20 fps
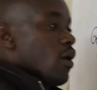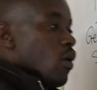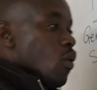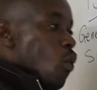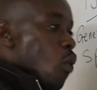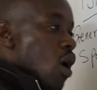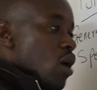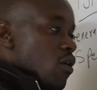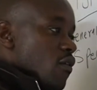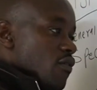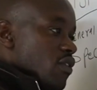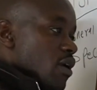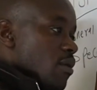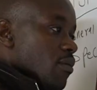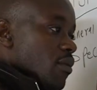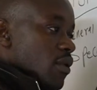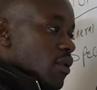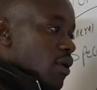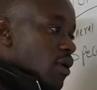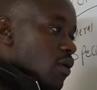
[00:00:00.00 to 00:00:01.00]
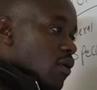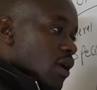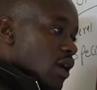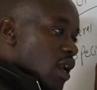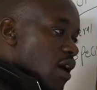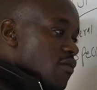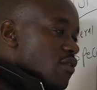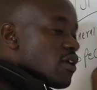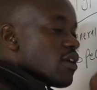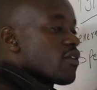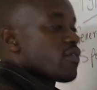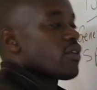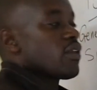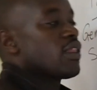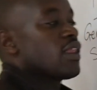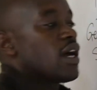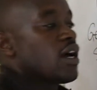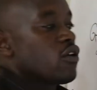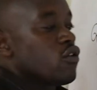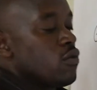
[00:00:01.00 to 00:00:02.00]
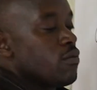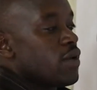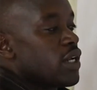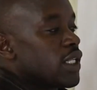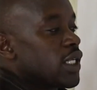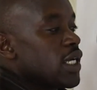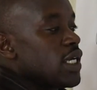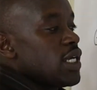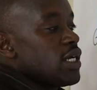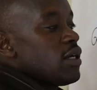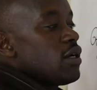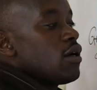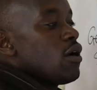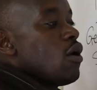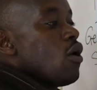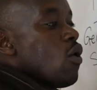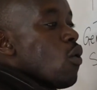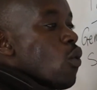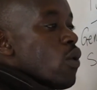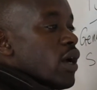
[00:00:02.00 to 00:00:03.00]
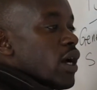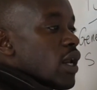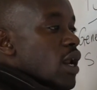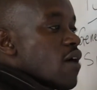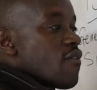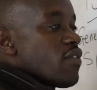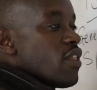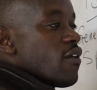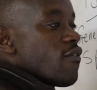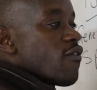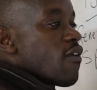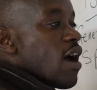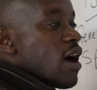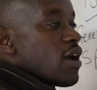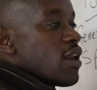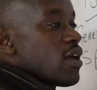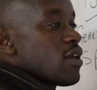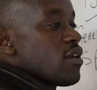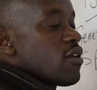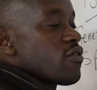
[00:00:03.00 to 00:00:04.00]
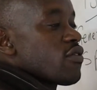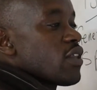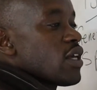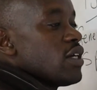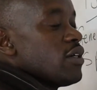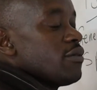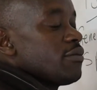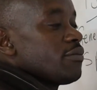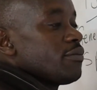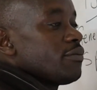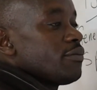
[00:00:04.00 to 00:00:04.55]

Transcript: One of them, you can have the accumulator here. We can have the flag register.